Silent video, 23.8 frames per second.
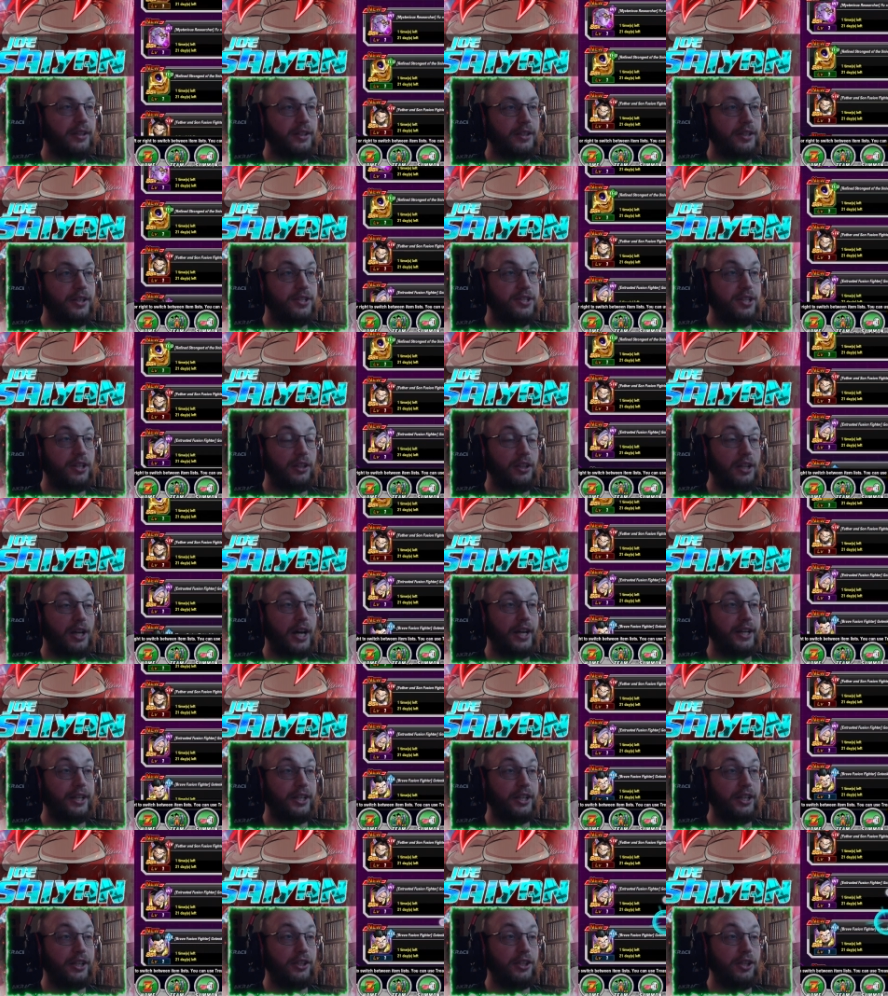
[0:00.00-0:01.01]
There's a lot
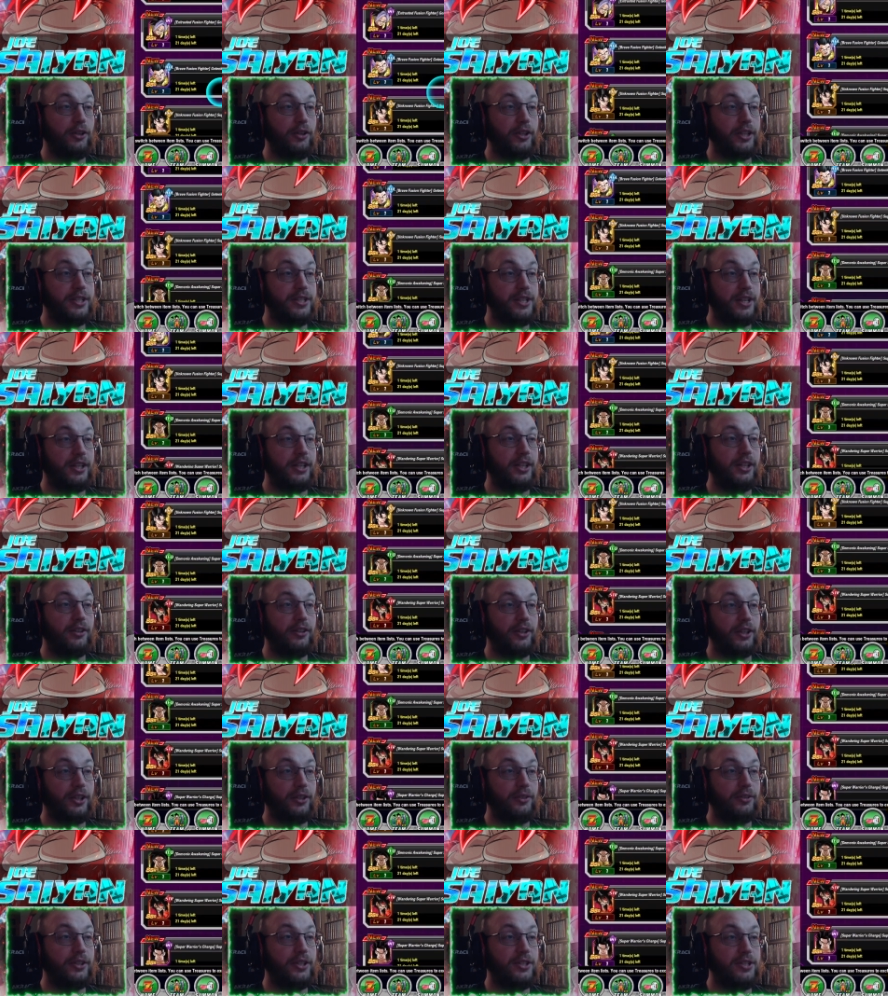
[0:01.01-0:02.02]
of good units in here,
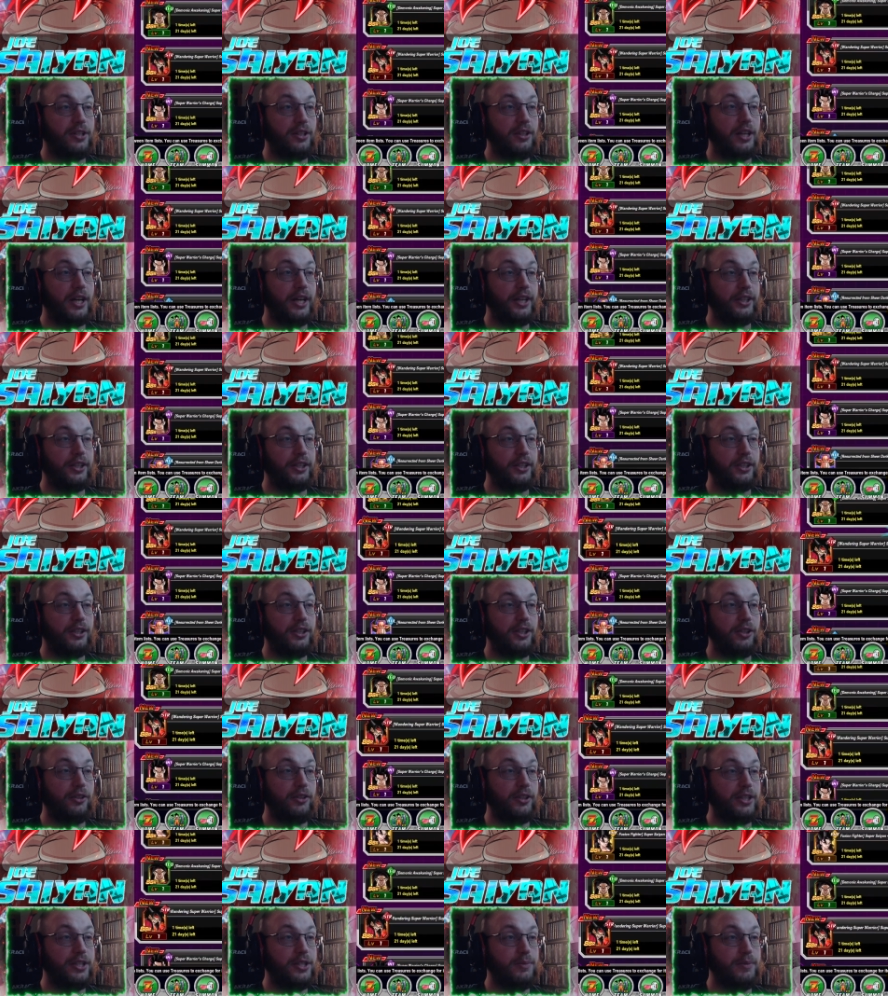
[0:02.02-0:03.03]
though. There's a lot of good
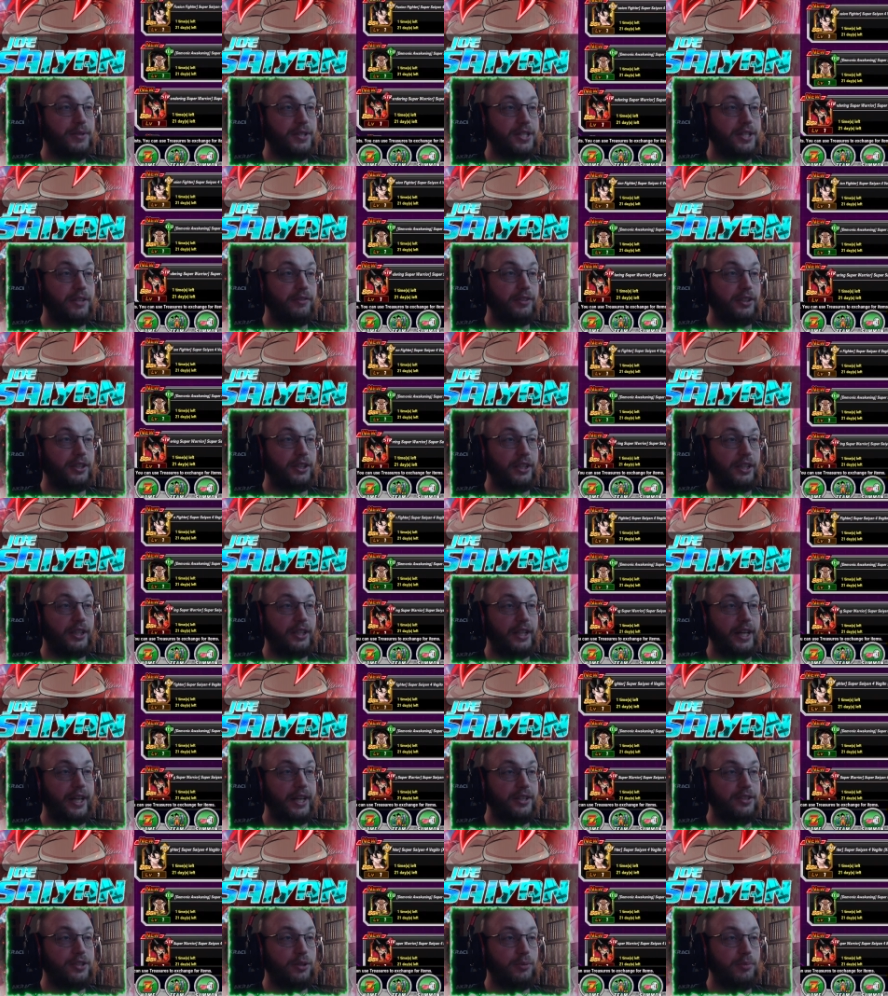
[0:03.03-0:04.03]
units, specifically
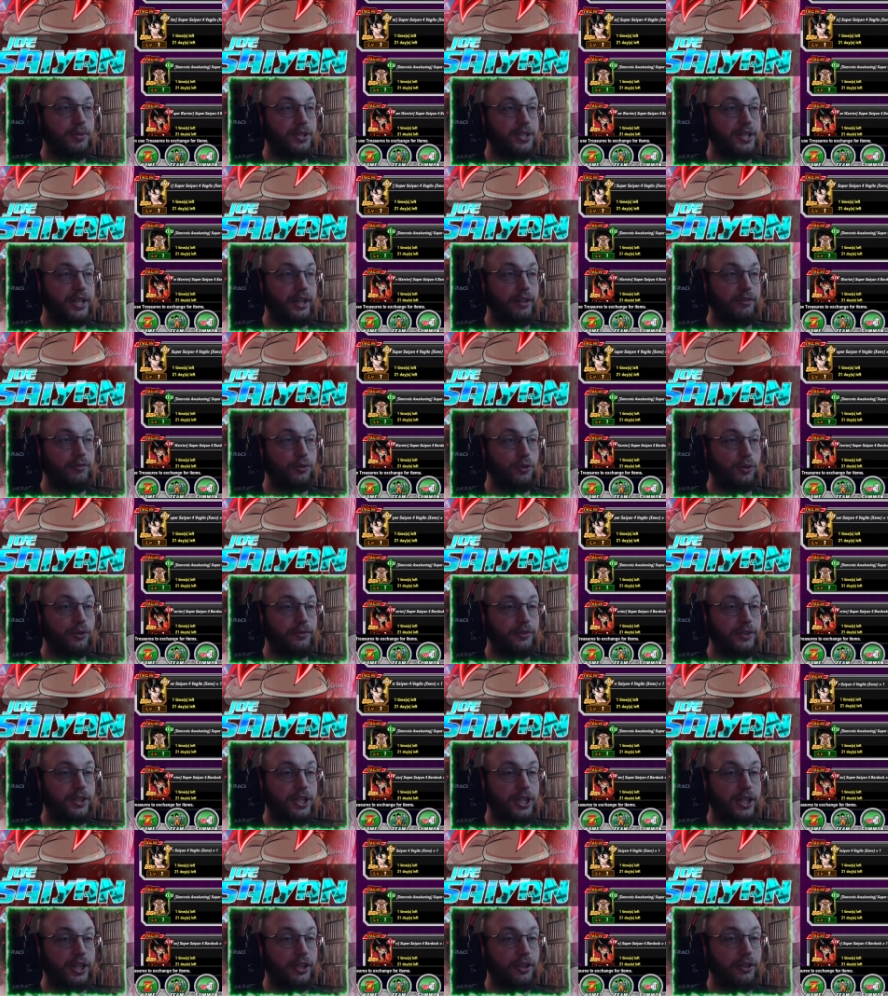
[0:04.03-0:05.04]
like Super Saiyan 4
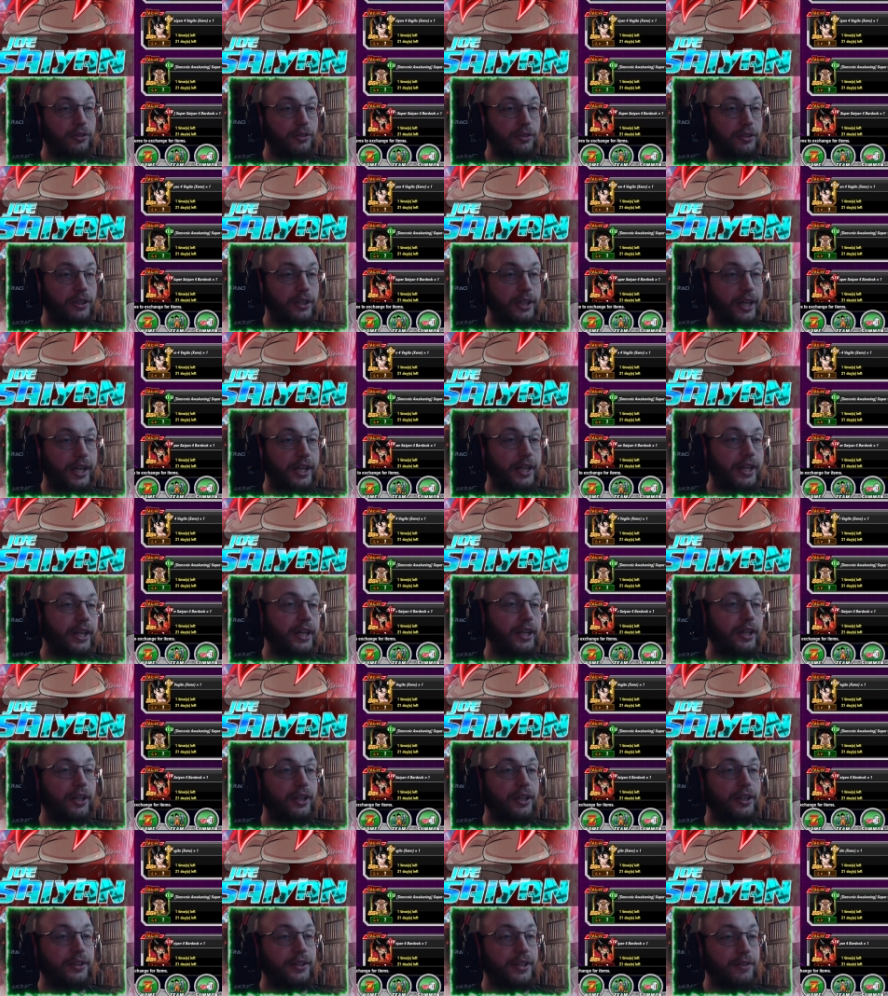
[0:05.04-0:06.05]
Vegito right
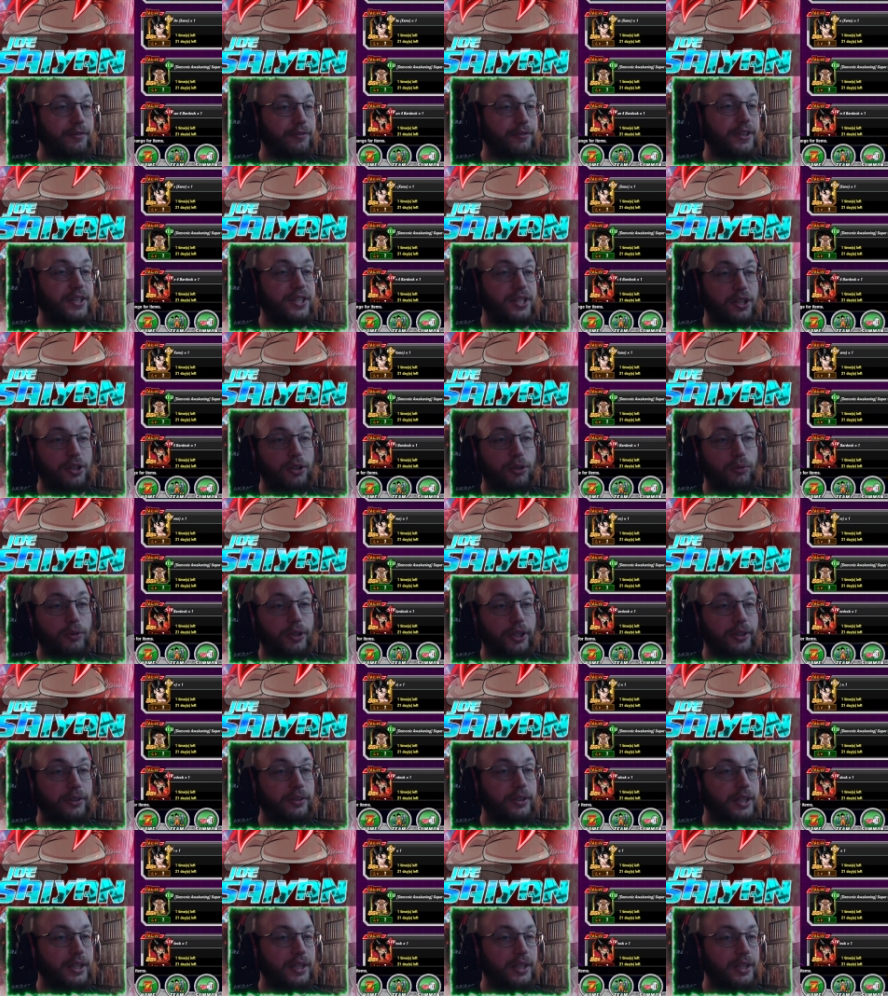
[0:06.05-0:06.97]
here, the physical one.